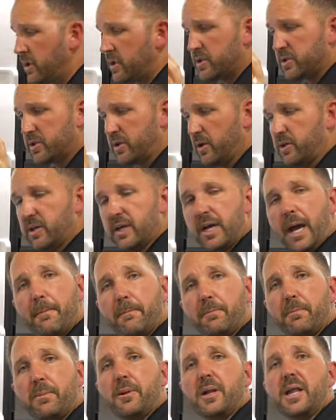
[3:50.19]
So you got
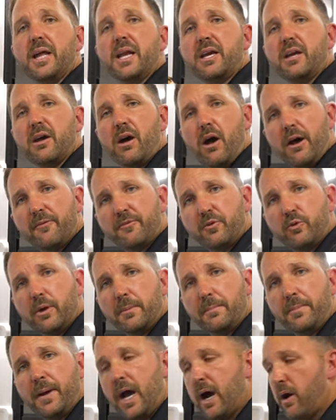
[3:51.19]
plenty of
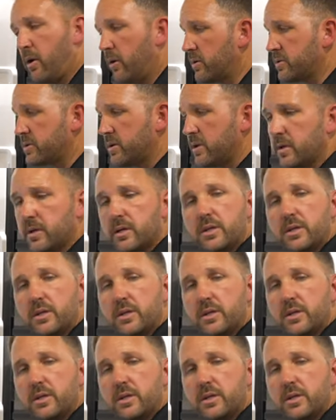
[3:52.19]
off-grid powers.